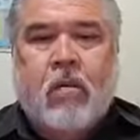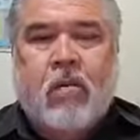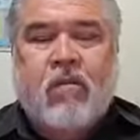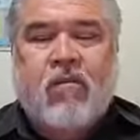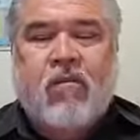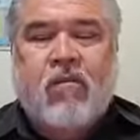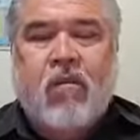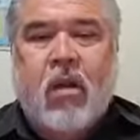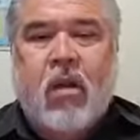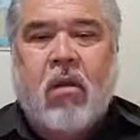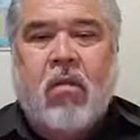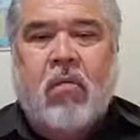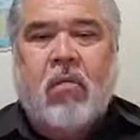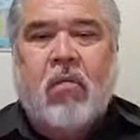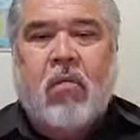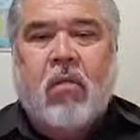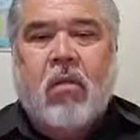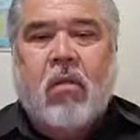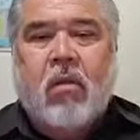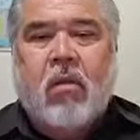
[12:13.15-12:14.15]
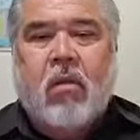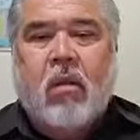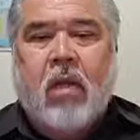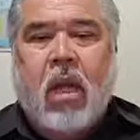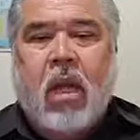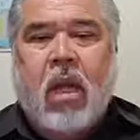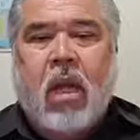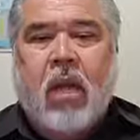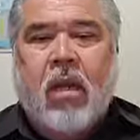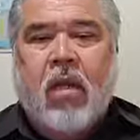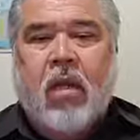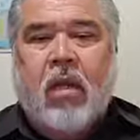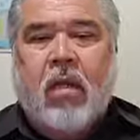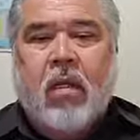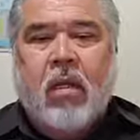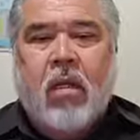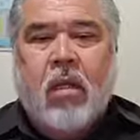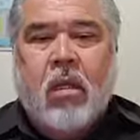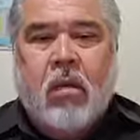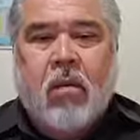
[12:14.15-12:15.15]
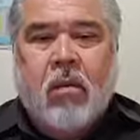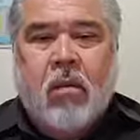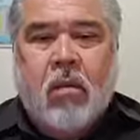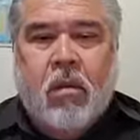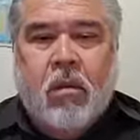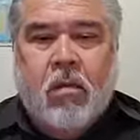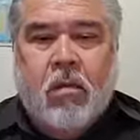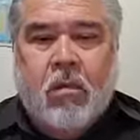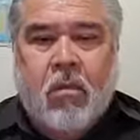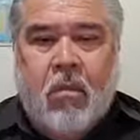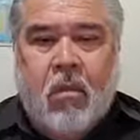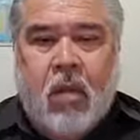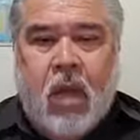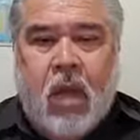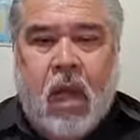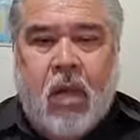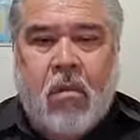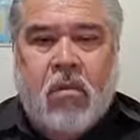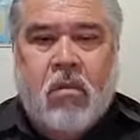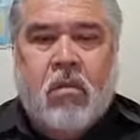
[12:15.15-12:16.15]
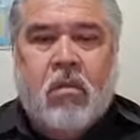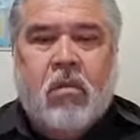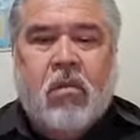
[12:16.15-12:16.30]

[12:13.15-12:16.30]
Follow God. How?